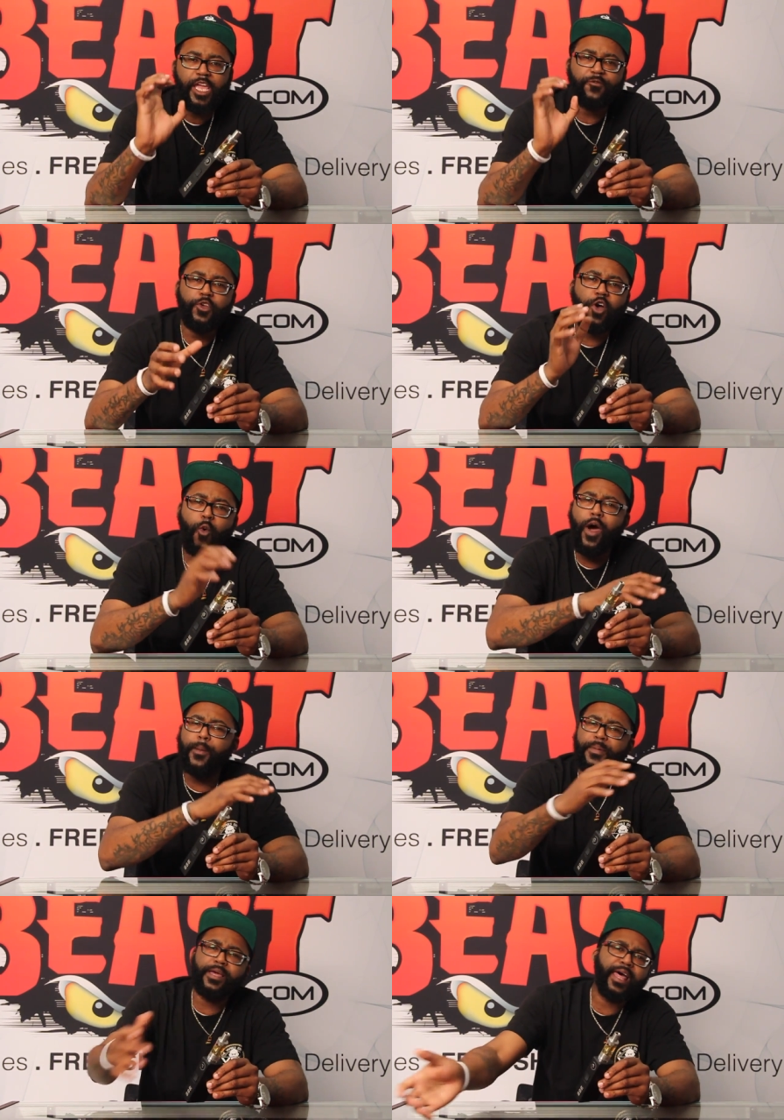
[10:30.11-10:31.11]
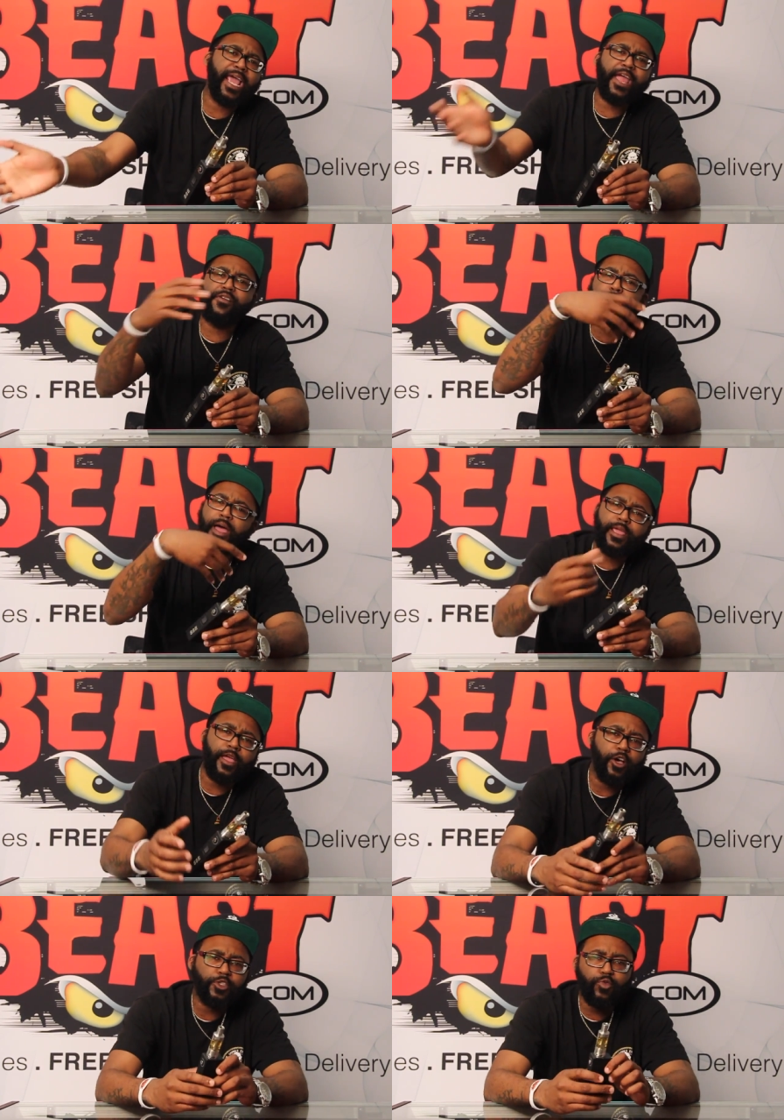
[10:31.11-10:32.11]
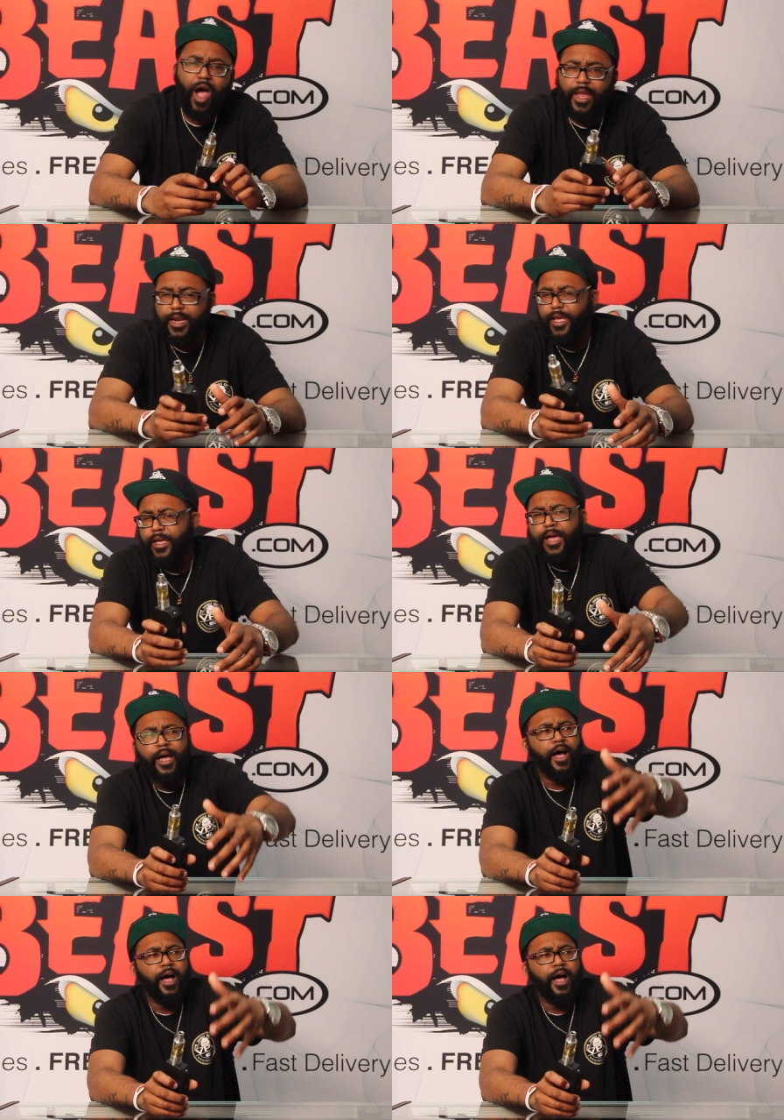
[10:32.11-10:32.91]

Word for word: If you don't want to be like everybody else rocking a